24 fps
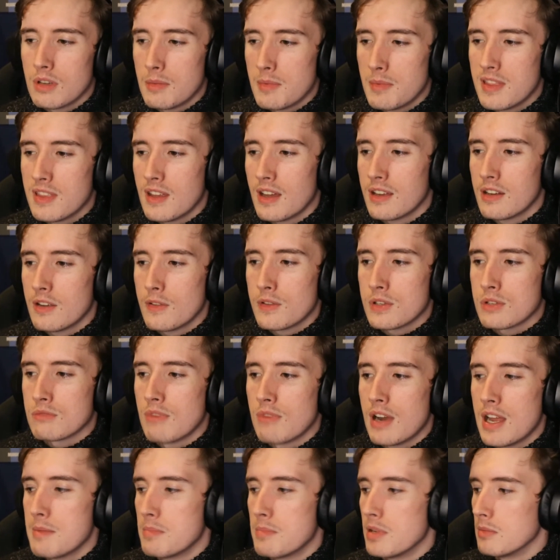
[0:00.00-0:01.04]
I mean, I know there's
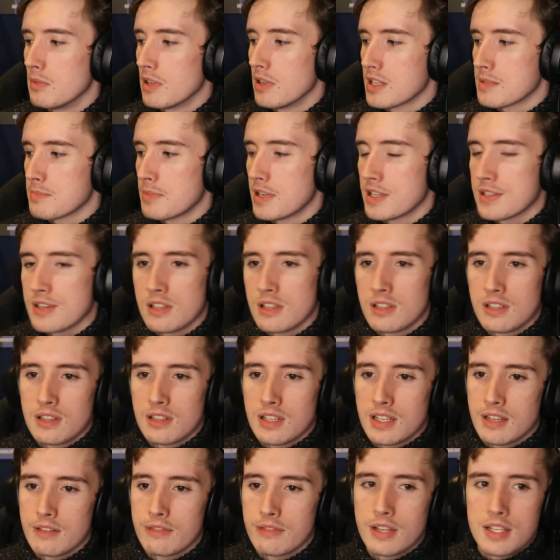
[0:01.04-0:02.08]
rarebit, but that's basically
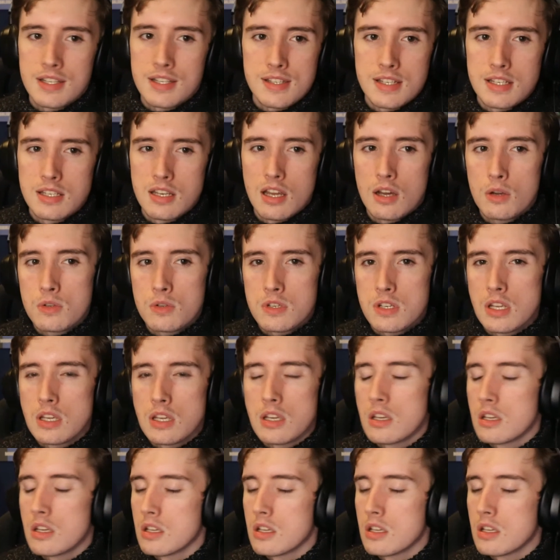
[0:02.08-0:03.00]
like a fancy toasty.